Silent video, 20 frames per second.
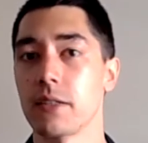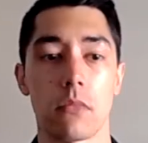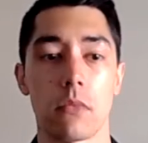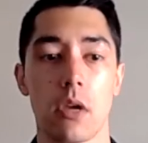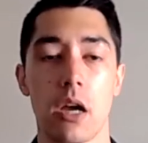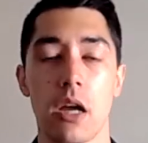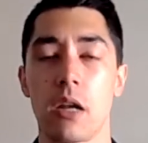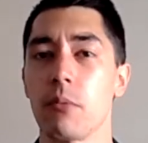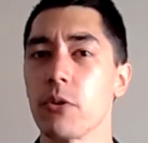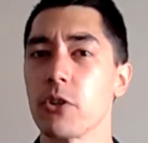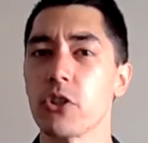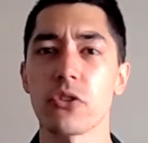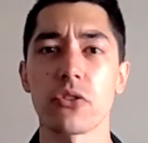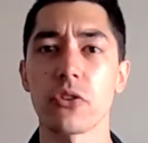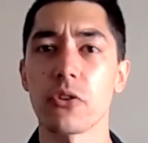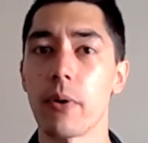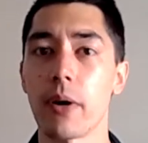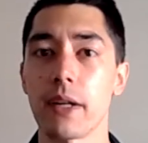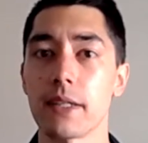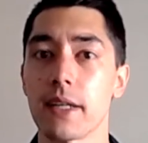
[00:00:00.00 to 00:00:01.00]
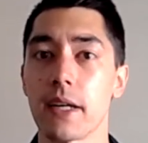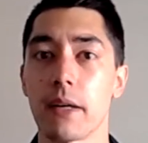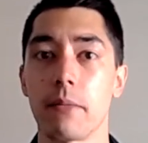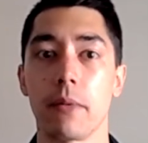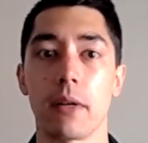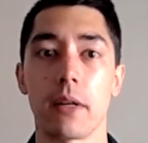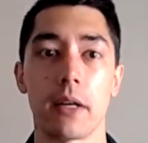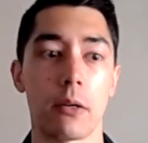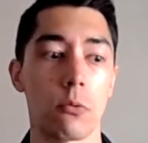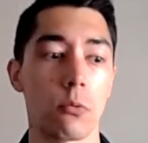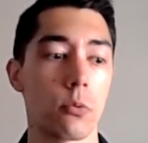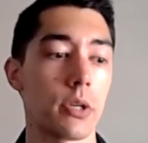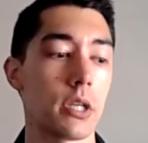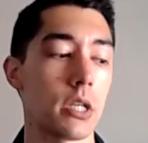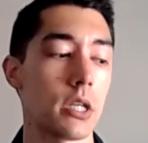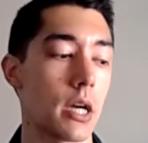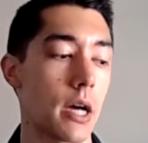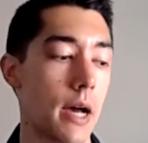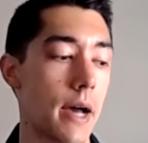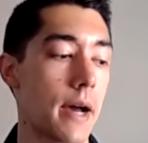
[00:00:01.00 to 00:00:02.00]
And it was just a great time. Like,
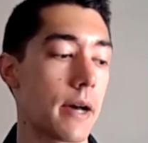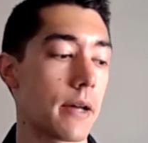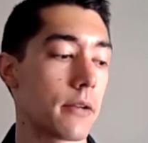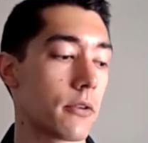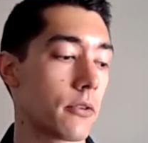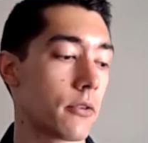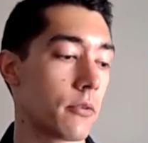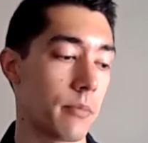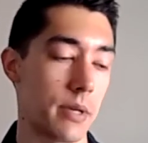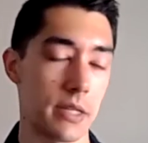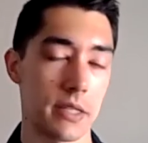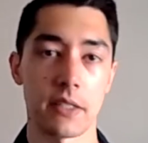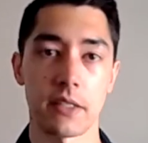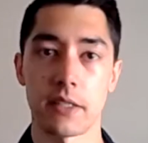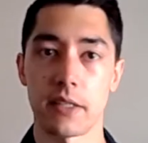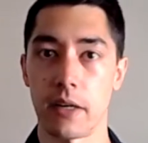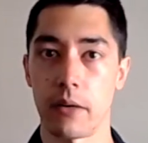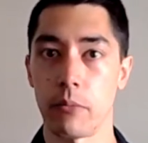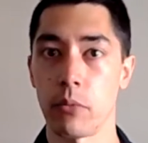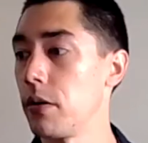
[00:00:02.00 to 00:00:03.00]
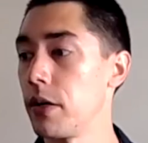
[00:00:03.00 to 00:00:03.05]
we had an amazing time.